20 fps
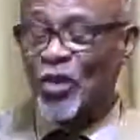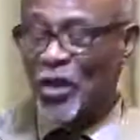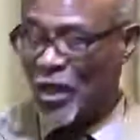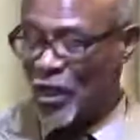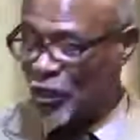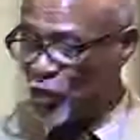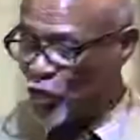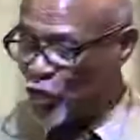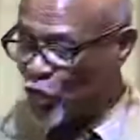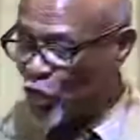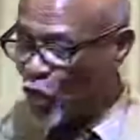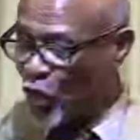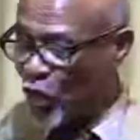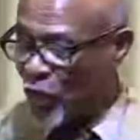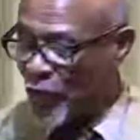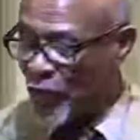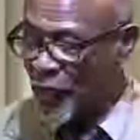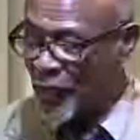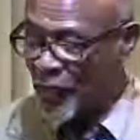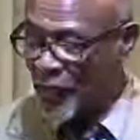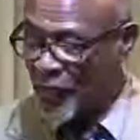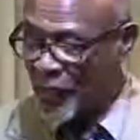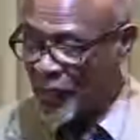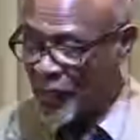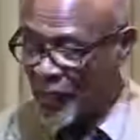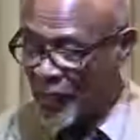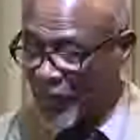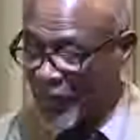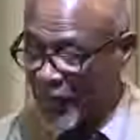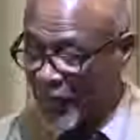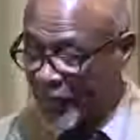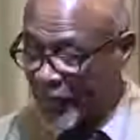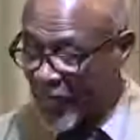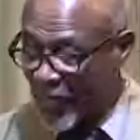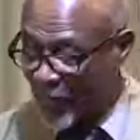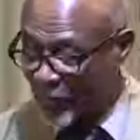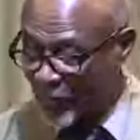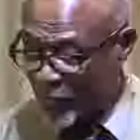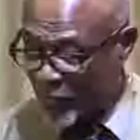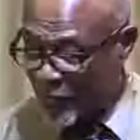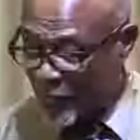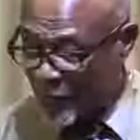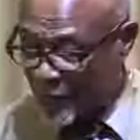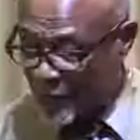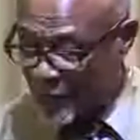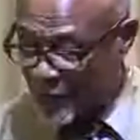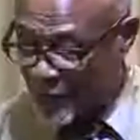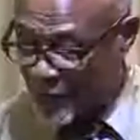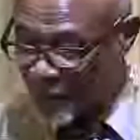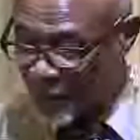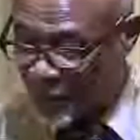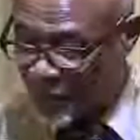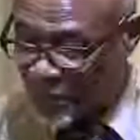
and joy and happiness.